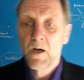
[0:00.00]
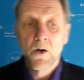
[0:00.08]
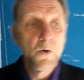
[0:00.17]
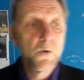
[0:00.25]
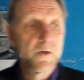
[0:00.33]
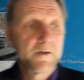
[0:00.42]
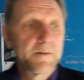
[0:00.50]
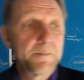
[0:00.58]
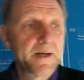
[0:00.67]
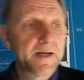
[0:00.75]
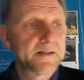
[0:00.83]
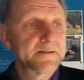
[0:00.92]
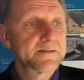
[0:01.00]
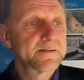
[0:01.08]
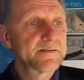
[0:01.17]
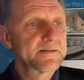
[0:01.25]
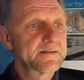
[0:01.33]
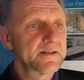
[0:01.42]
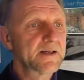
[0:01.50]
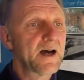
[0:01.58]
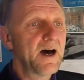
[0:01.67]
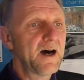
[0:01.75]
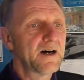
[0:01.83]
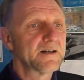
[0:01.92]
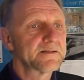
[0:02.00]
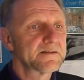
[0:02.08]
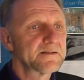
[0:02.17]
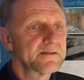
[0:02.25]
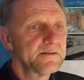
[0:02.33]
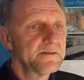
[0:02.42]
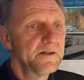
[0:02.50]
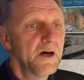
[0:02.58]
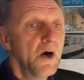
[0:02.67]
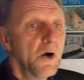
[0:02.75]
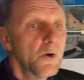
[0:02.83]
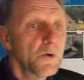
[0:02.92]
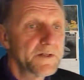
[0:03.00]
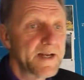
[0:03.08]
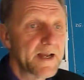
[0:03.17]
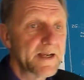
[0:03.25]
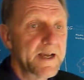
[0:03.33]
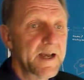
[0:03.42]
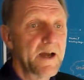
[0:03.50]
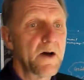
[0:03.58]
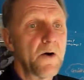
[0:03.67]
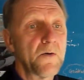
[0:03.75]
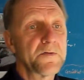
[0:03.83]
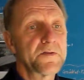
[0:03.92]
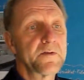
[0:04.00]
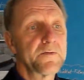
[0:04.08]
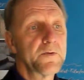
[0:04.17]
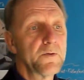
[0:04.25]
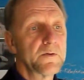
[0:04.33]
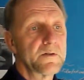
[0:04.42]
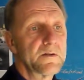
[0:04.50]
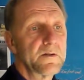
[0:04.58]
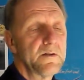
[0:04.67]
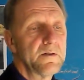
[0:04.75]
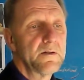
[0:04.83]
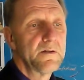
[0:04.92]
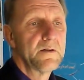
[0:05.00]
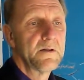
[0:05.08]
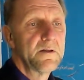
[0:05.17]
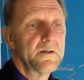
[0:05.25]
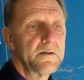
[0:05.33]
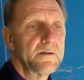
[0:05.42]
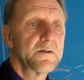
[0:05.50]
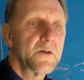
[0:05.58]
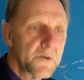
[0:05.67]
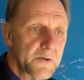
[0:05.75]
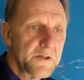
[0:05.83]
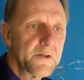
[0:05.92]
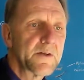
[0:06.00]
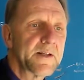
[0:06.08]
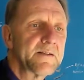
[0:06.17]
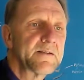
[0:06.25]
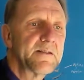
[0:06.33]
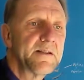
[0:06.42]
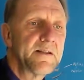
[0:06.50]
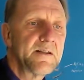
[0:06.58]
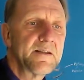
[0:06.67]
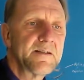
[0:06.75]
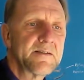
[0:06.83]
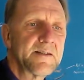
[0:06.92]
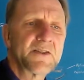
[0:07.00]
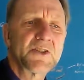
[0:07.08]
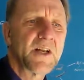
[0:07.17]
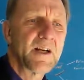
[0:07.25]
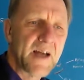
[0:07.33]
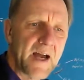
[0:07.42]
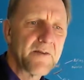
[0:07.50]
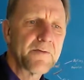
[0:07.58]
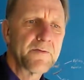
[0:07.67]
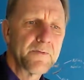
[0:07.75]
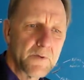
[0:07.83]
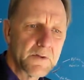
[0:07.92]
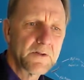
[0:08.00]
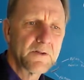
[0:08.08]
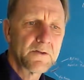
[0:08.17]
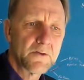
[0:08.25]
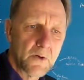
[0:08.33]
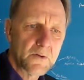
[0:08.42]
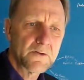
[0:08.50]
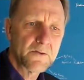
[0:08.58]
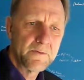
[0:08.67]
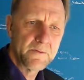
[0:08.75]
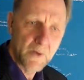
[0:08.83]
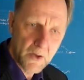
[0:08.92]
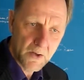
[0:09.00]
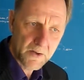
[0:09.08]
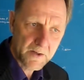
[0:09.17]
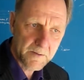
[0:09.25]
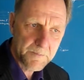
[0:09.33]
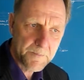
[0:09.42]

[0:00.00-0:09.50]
Who repairs the cars? Who take care of the food? So you can see such a life would not work.